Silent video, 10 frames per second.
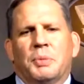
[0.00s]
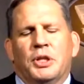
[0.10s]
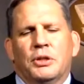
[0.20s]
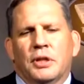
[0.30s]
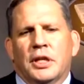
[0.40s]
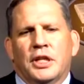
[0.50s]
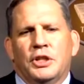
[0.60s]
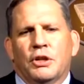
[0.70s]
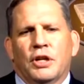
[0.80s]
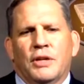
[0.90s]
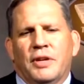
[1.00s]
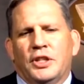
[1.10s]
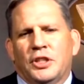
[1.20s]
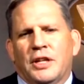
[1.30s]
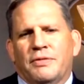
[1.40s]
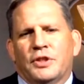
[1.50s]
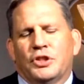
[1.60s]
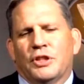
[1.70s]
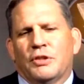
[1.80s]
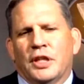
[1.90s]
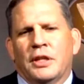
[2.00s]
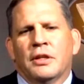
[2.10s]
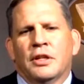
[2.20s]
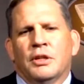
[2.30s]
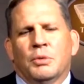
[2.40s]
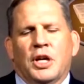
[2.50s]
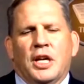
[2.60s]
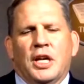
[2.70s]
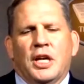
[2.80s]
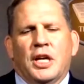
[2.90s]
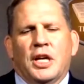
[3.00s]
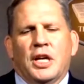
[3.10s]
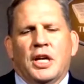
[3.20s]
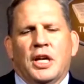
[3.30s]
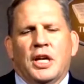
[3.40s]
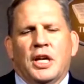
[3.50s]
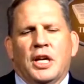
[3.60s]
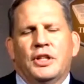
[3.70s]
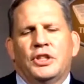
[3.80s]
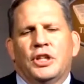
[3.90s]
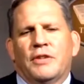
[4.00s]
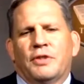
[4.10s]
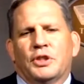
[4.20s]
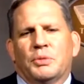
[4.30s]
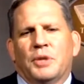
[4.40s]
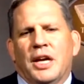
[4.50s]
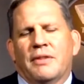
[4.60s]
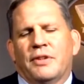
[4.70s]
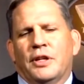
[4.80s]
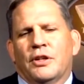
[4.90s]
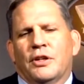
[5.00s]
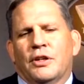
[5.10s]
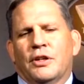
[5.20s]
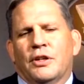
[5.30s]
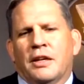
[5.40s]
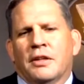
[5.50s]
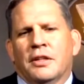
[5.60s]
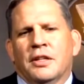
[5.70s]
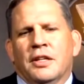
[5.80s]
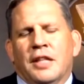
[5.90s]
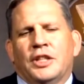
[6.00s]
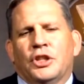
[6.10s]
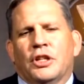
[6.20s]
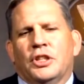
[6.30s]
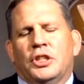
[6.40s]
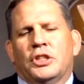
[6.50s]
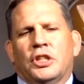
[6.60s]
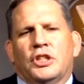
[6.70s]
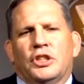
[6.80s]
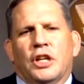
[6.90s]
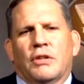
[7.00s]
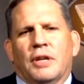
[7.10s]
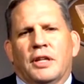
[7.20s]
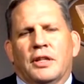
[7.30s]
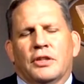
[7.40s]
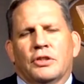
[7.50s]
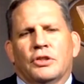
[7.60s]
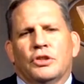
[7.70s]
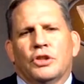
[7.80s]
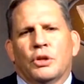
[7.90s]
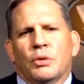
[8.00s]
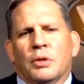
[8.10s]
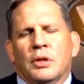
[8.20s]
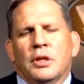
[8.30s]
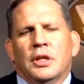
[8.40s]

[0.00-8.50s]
has been doing in your innovation efforts, Tony. We'll connect them to all the innovation efforts we have here. And I think that's going to just accelerate this. And so,